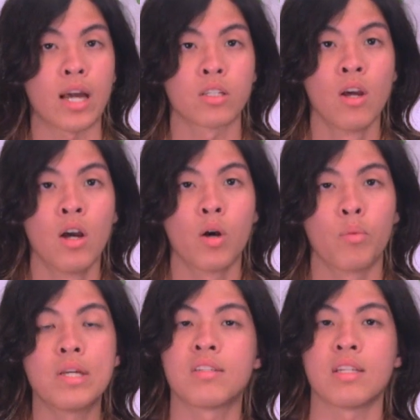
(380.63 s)
fact,
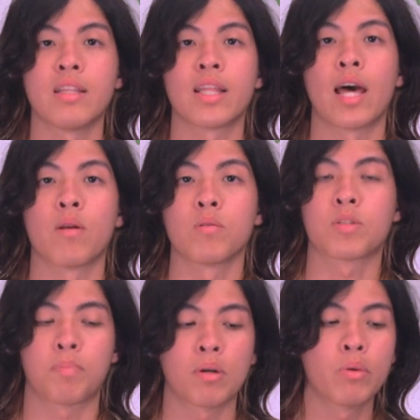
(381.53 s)
we see that
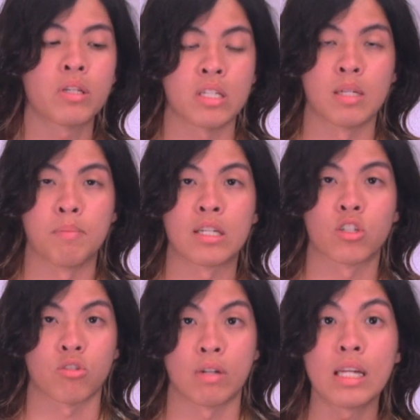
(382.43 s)
sperm whales in the
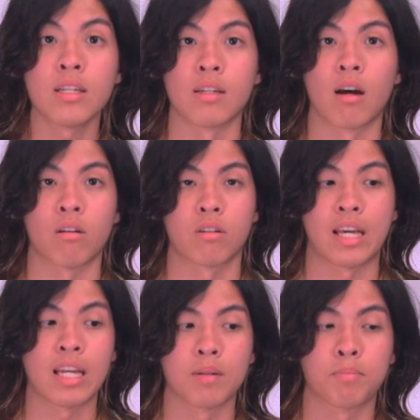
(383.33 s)
Mediterranean are
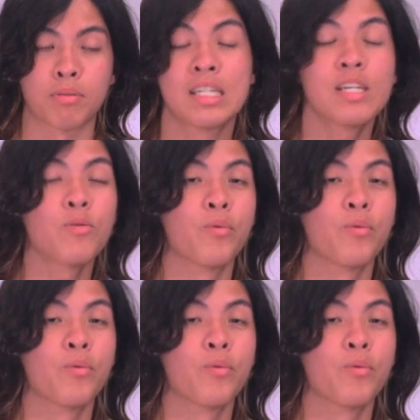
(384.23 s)
getting pretty